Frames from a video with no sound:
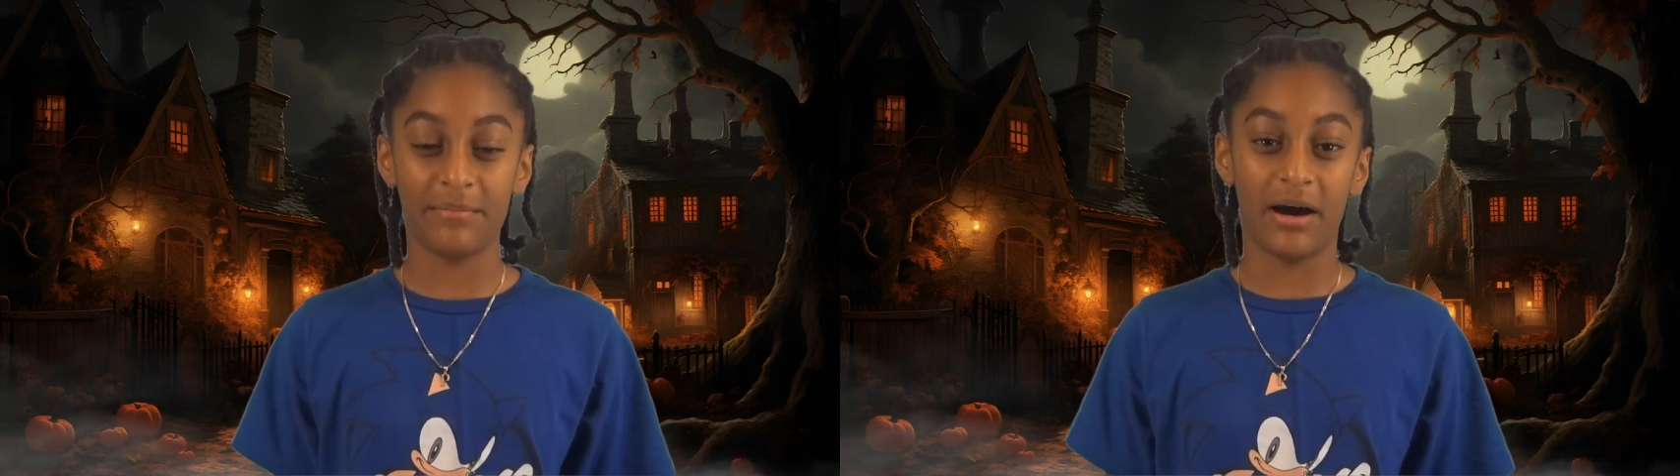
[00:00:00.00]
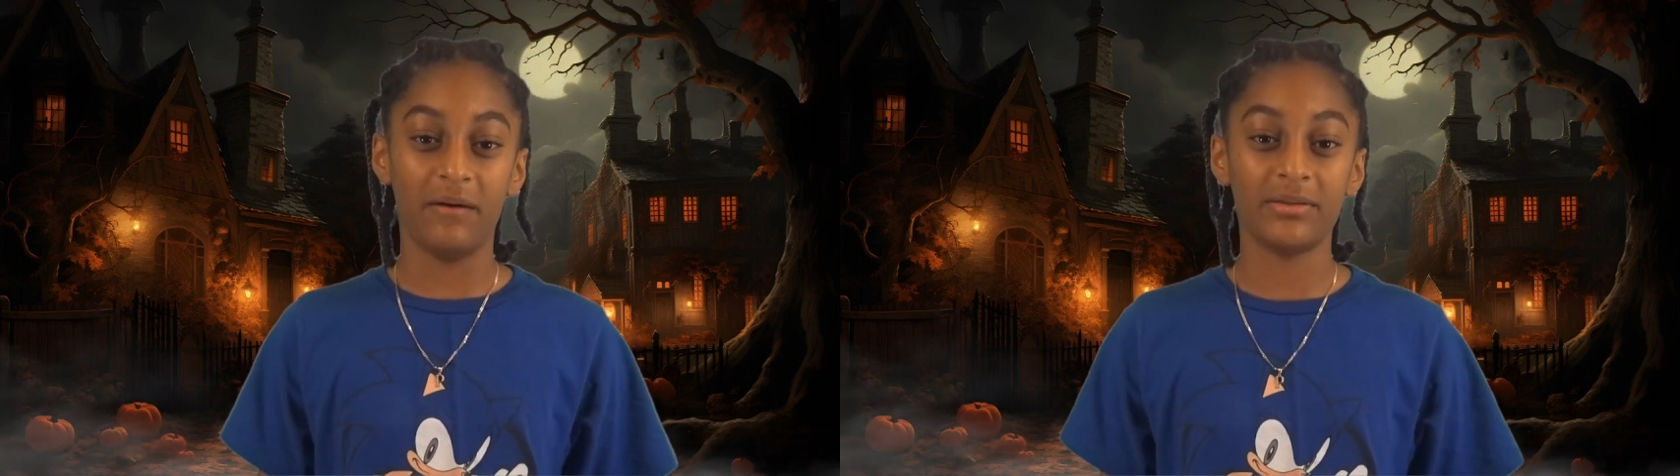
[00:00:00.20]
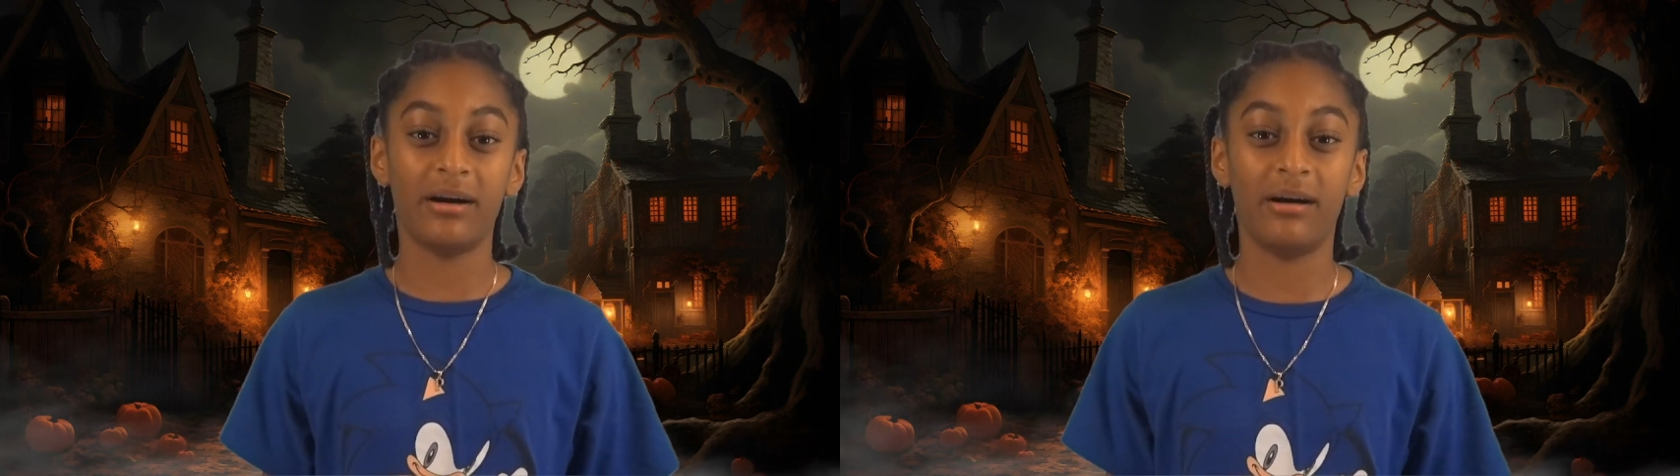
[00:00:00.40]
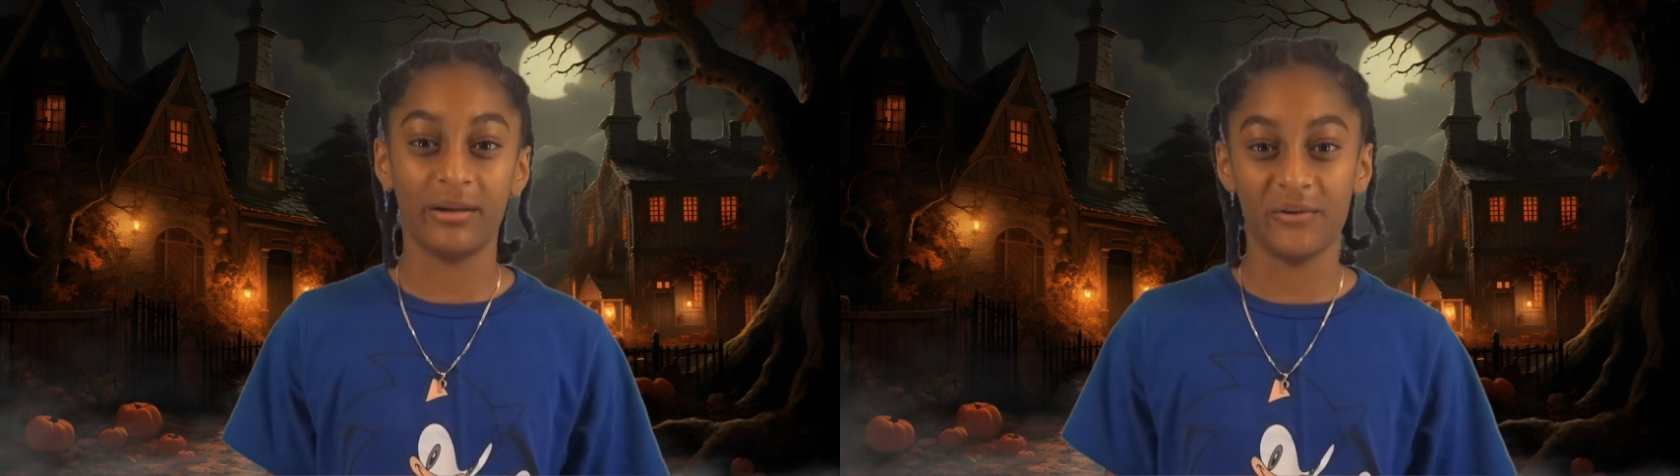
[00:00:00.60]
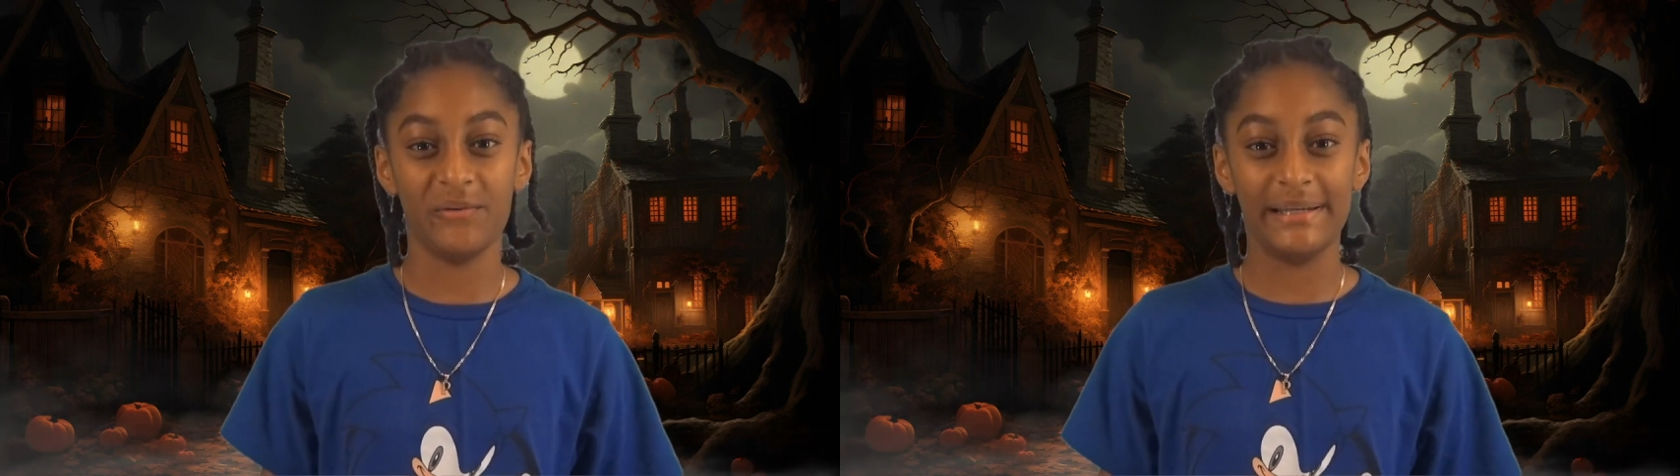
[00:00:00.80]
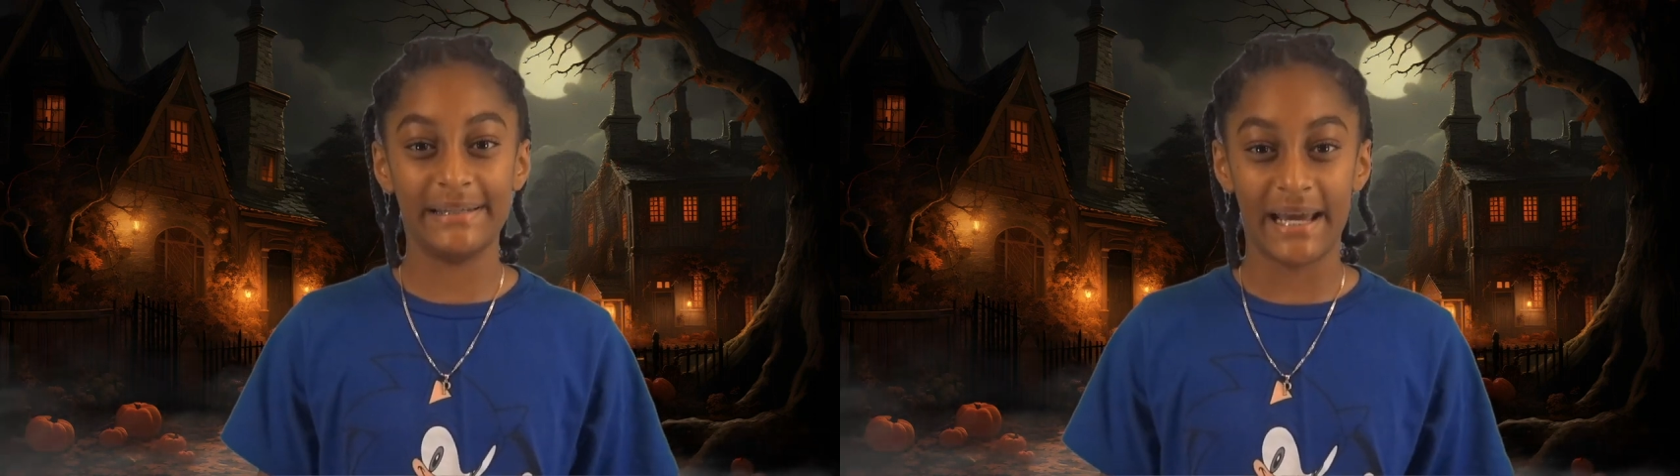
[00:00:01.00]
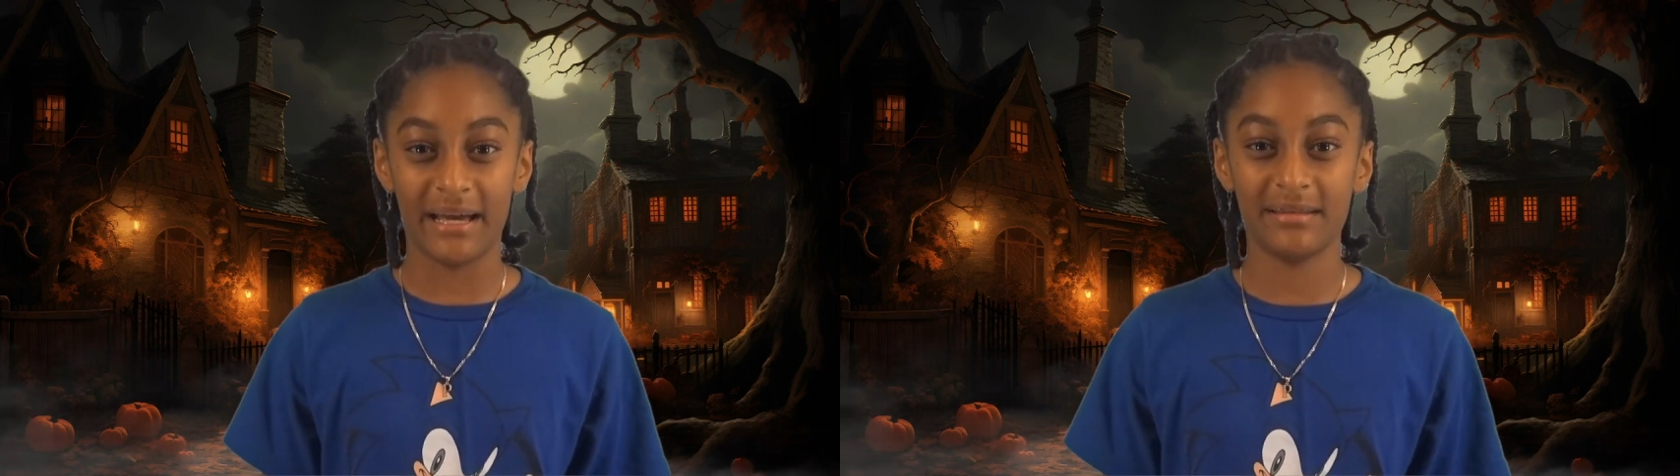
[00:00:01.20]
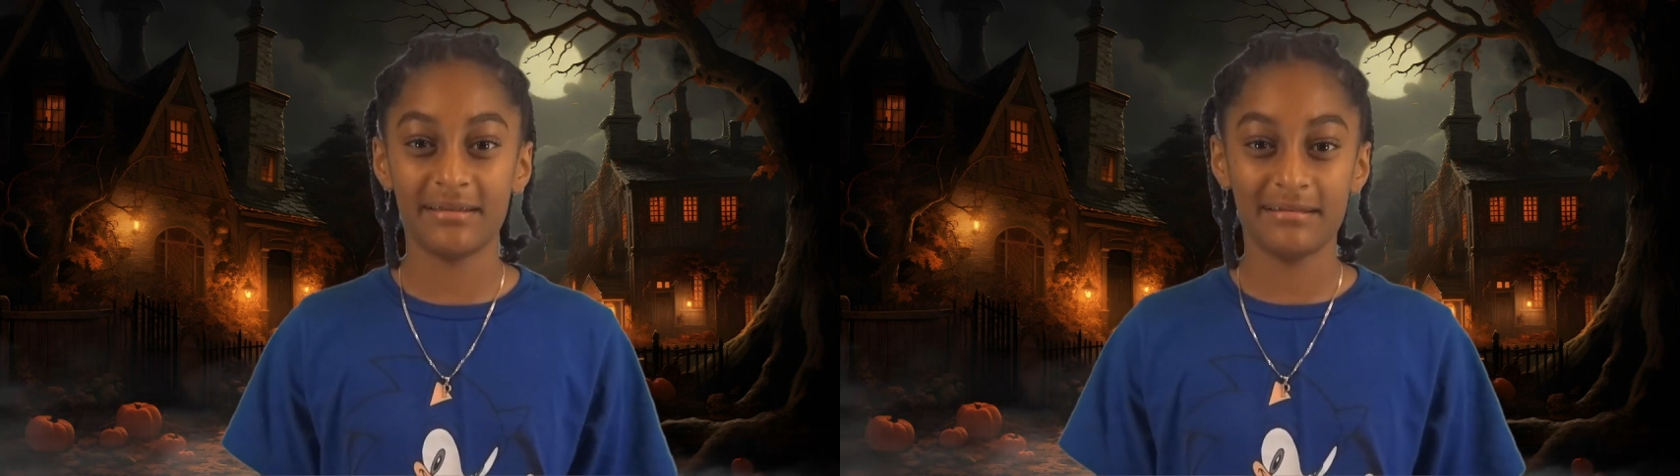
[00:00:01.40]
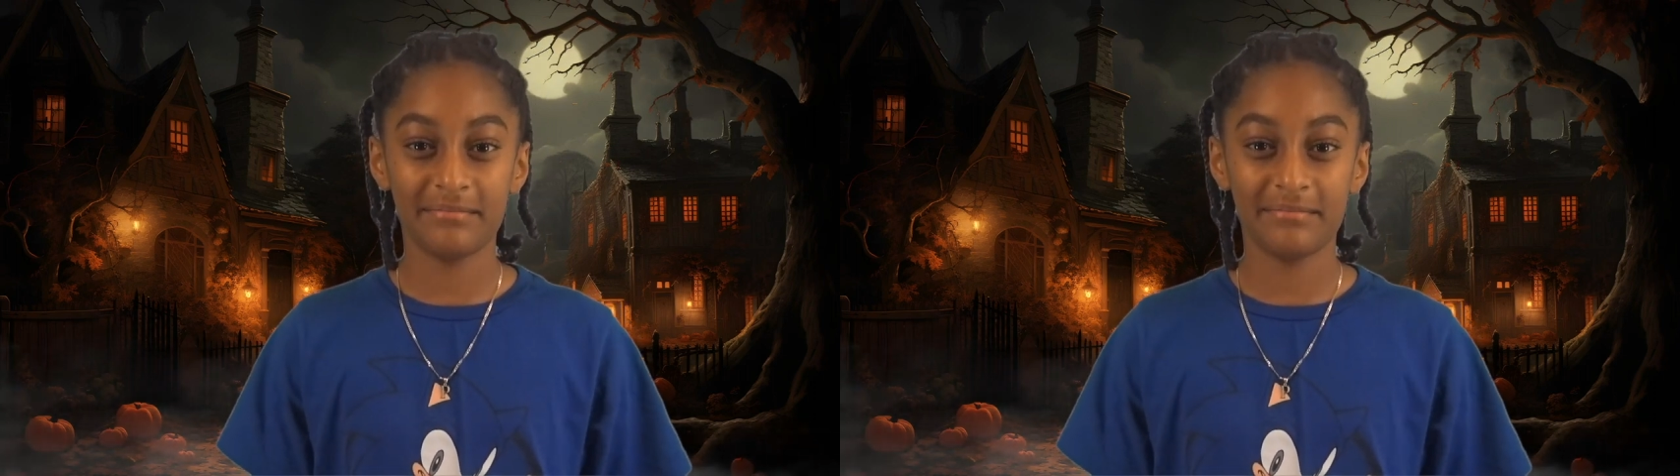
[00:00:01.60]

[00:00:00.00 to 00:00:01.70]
about the Halloween dance.